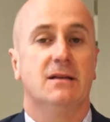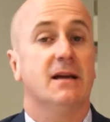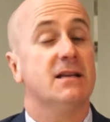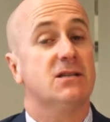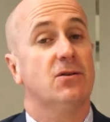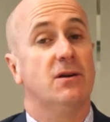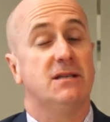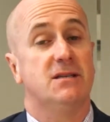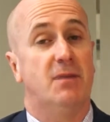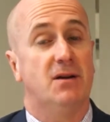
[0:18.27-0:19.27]
Dundas
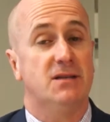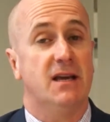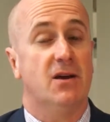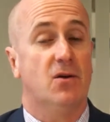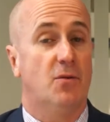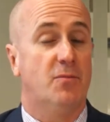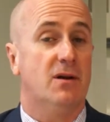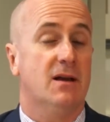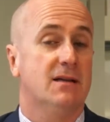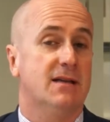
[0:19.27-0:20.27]
Lawyers is a boutique corporate,